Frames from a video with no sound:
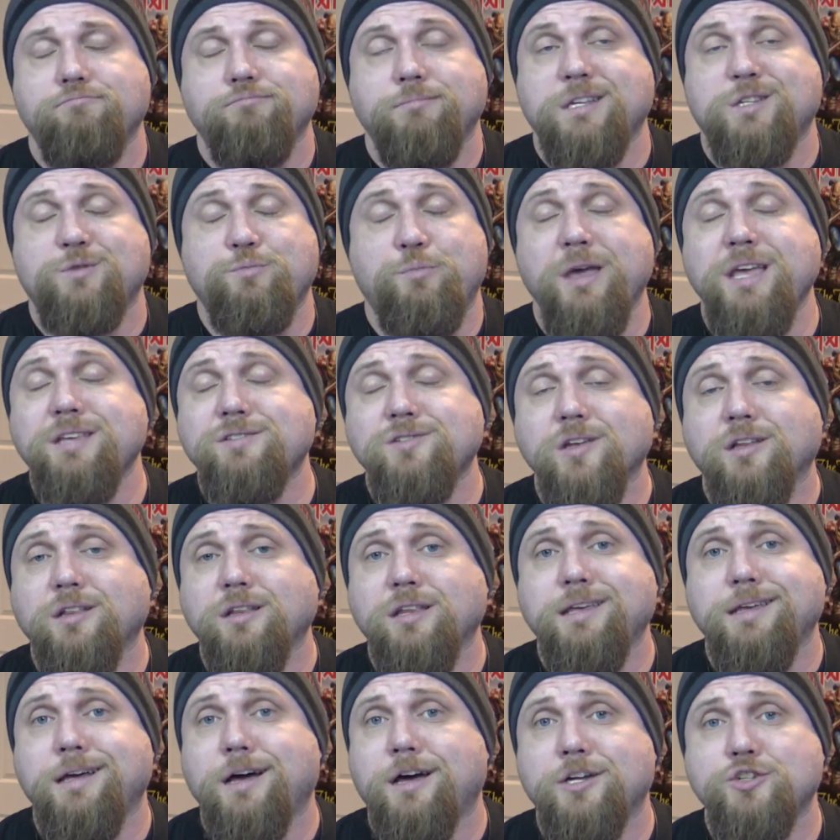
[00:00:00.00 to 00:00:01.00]
It's
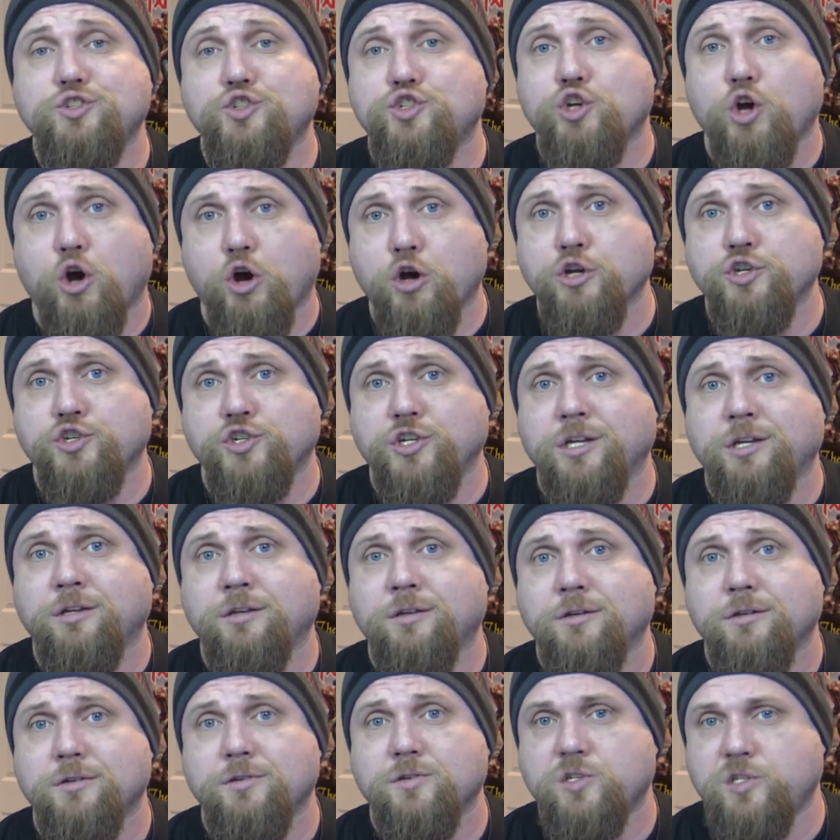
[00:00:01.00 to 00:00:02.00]
basically a
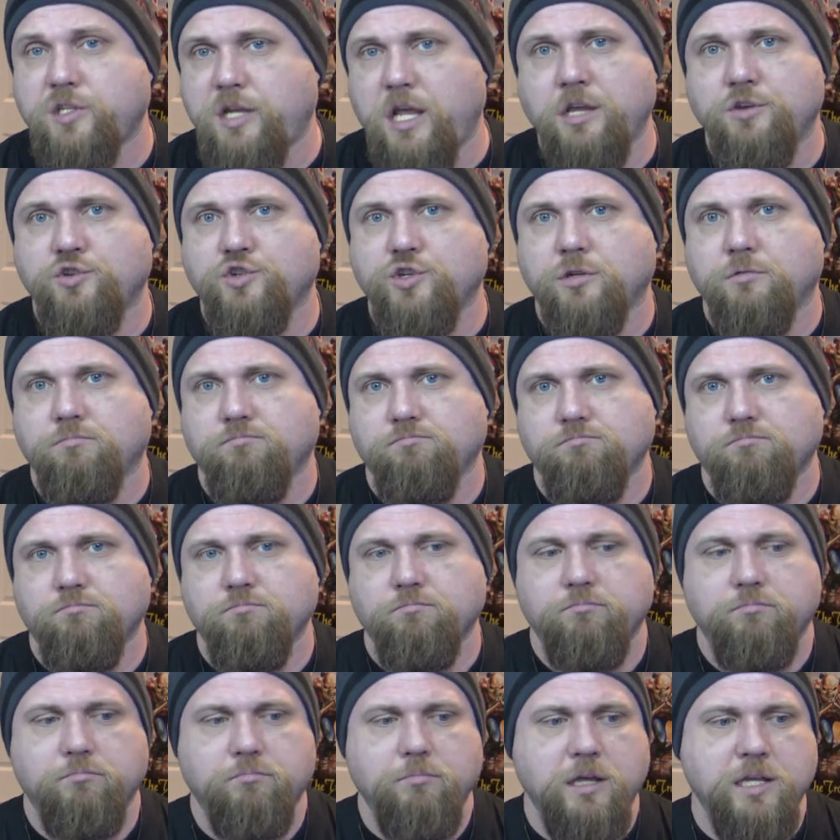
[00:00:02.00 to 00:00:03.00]
charging station.
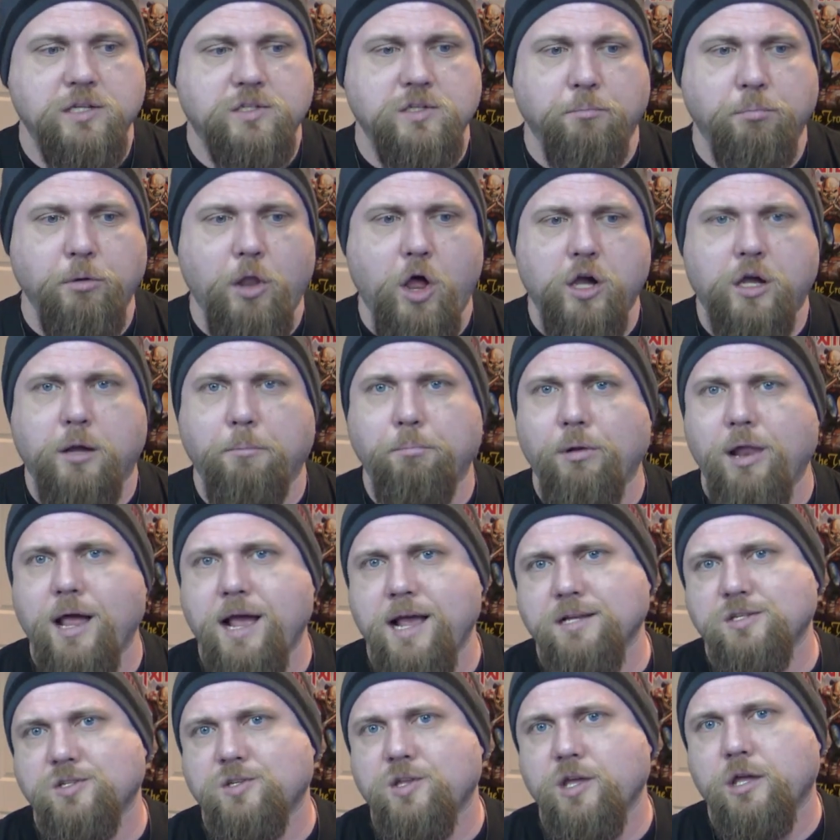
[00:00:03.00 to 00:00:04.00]
It's a block of
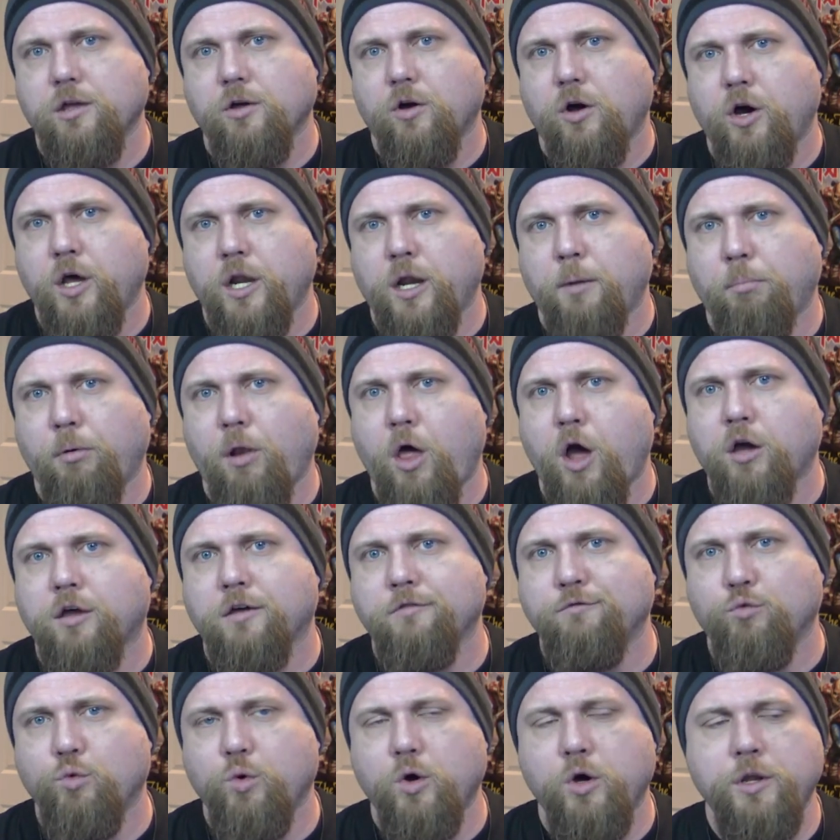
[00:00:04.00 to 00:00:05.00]
plastic on a block
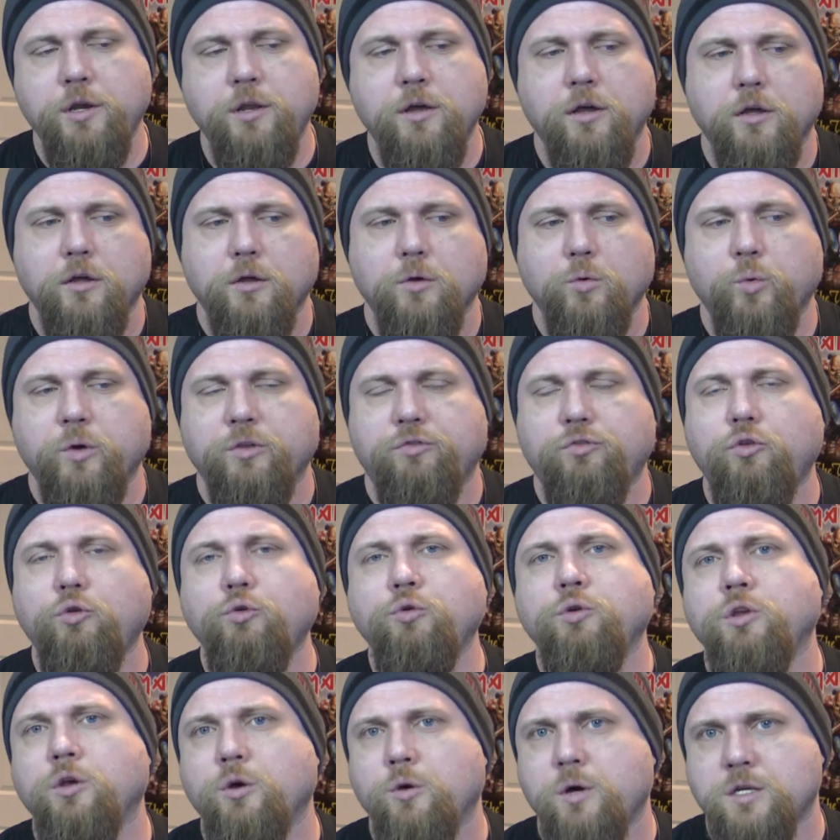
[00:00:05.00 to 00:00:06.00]
of wood with two
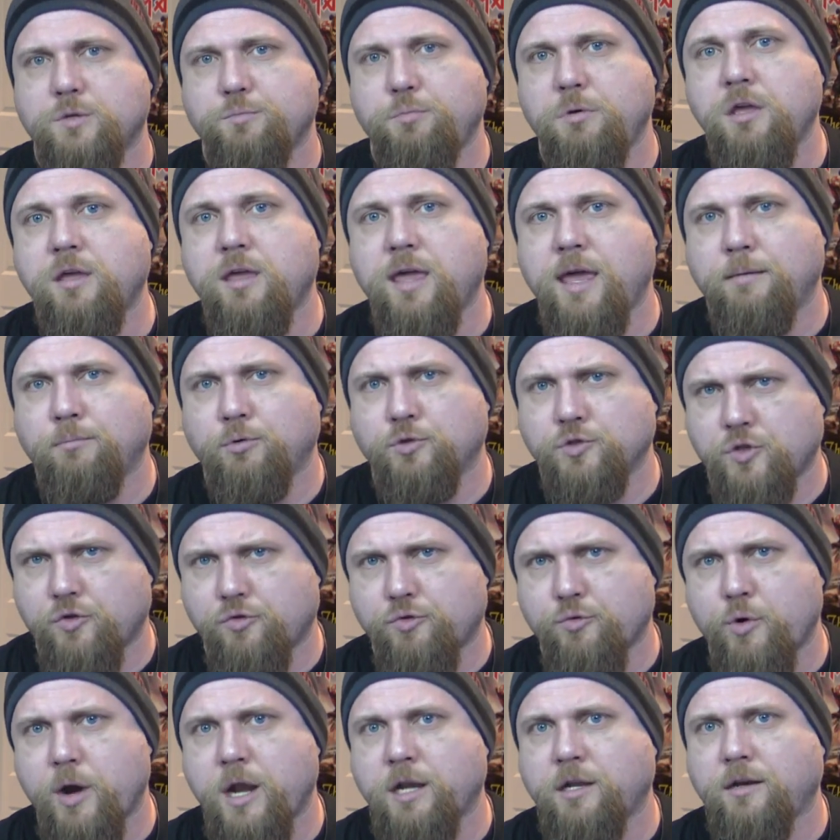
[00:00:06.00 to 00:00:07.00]
USB cables
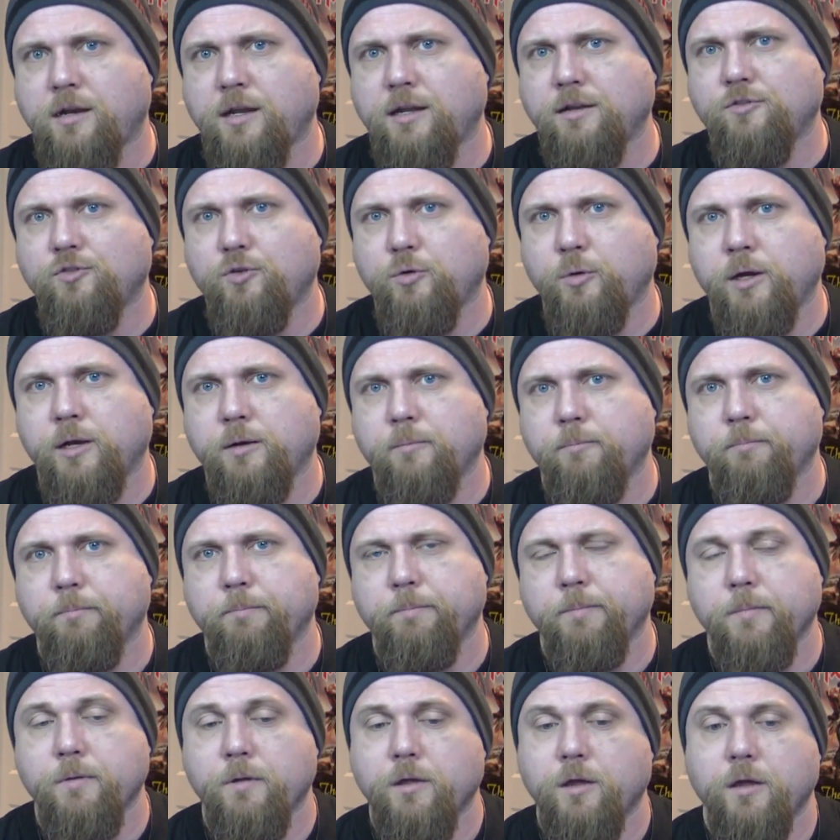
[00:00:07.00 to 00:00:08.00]
threaded into it.
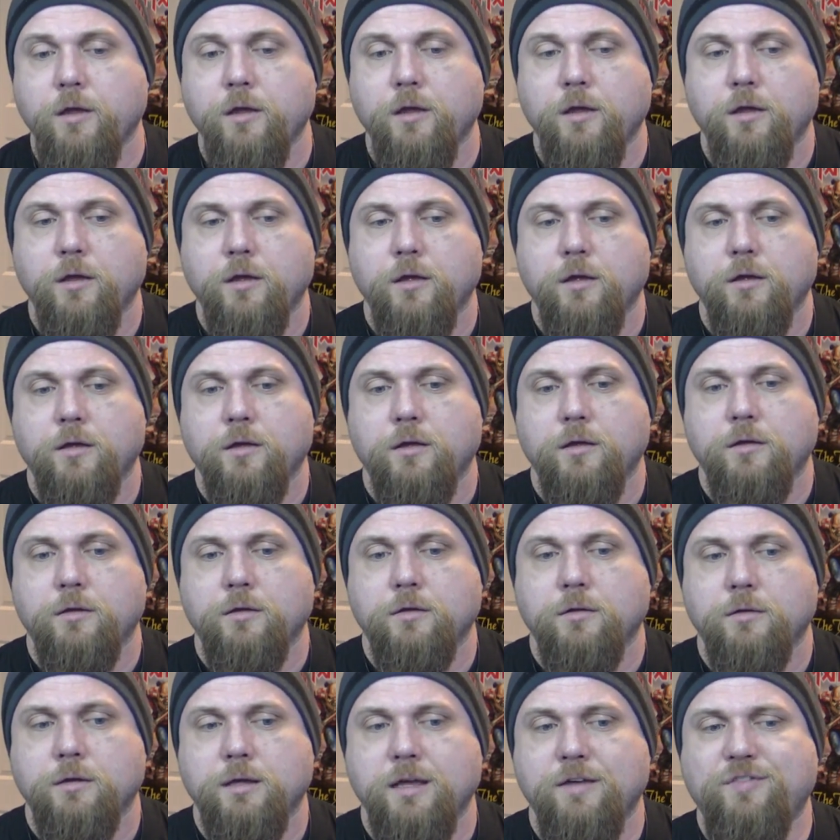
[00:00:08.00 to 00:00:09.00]

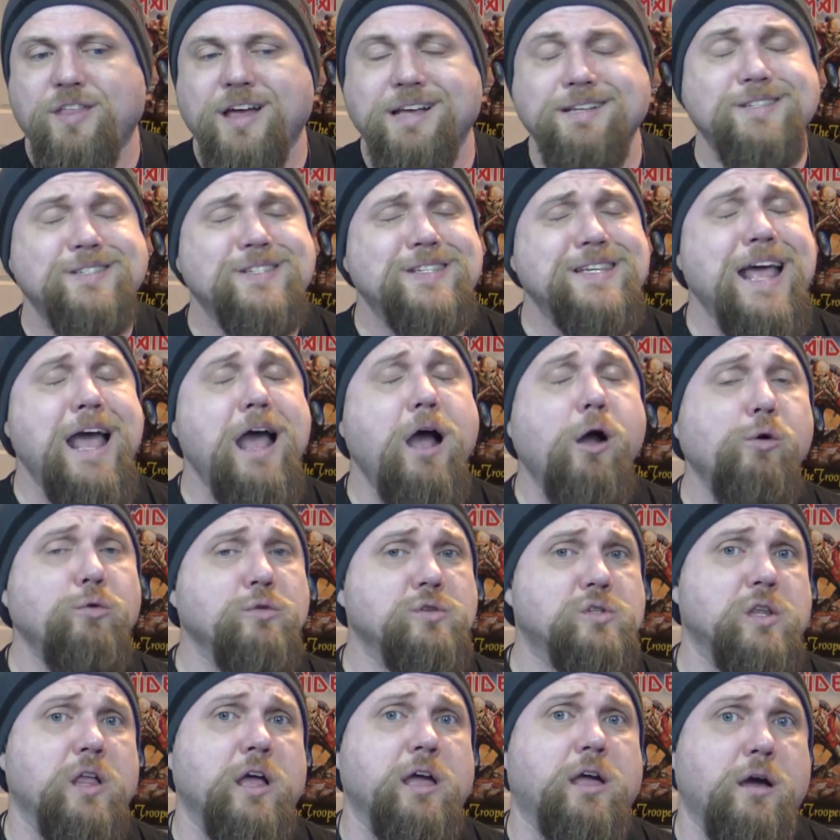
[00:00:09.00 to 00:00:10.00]
If that
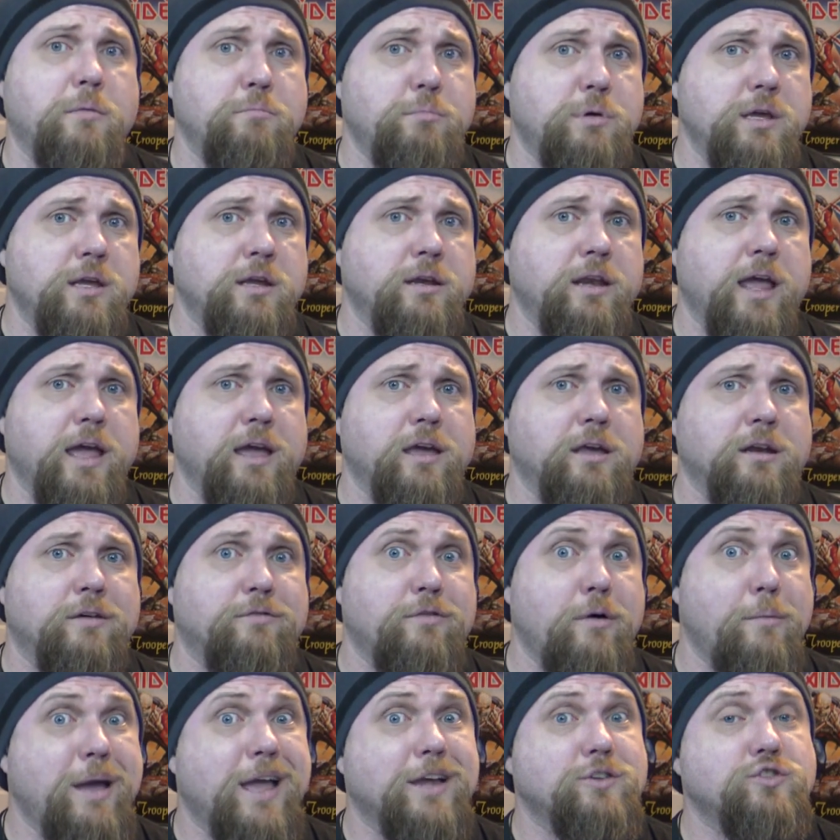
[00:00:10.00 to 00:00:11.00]
sounds like I'm being
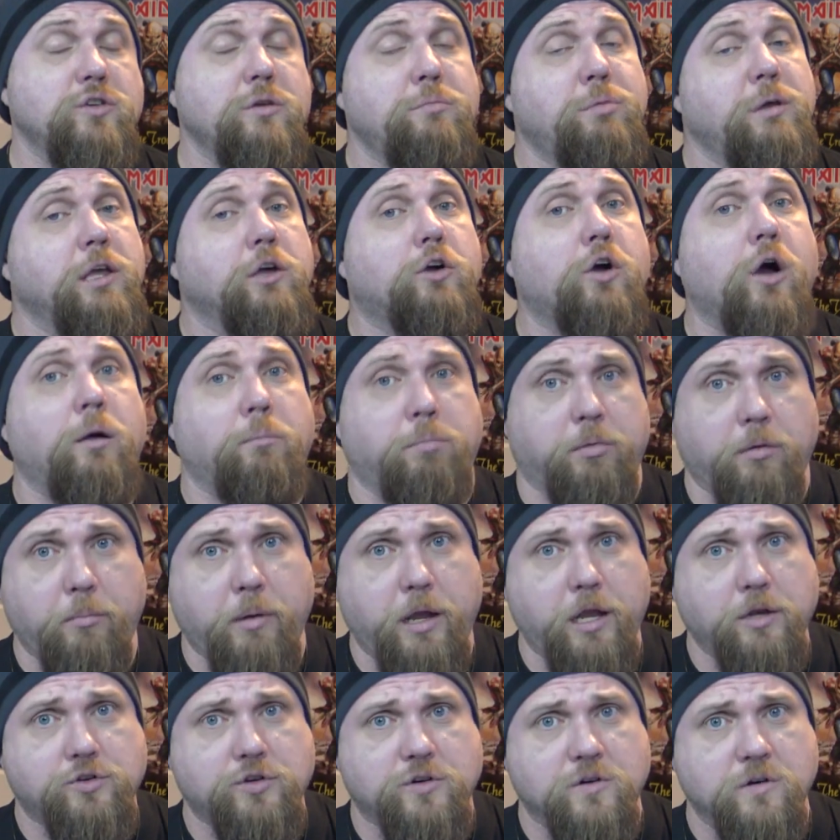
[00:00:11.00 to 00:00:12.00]
negative, I'm actually being
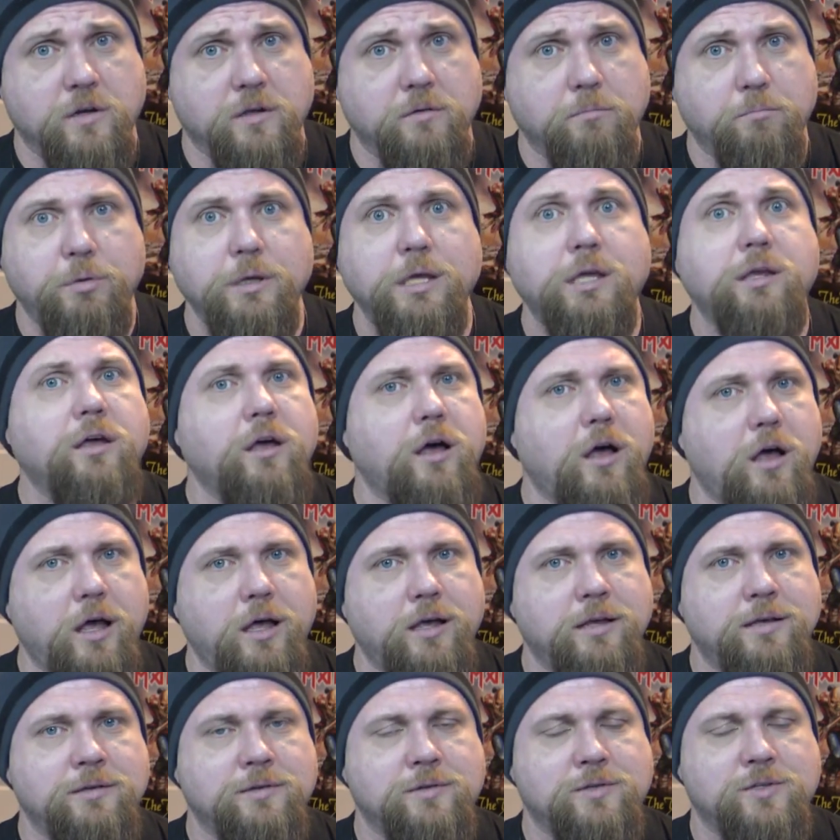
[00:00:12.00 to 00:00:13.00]
complimentary
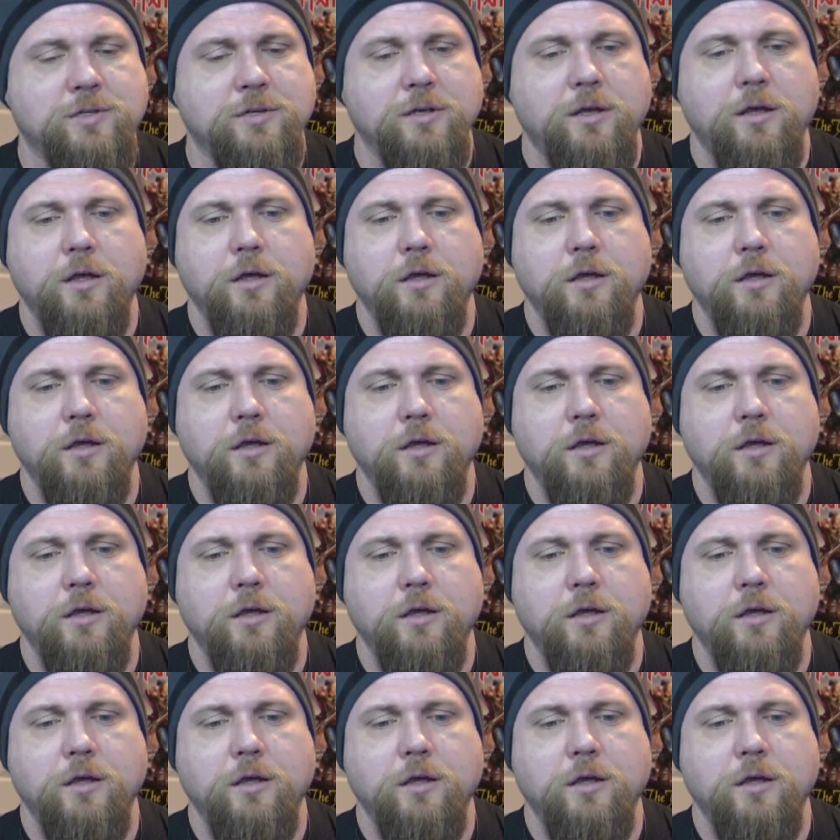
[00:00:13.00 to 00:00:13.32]
because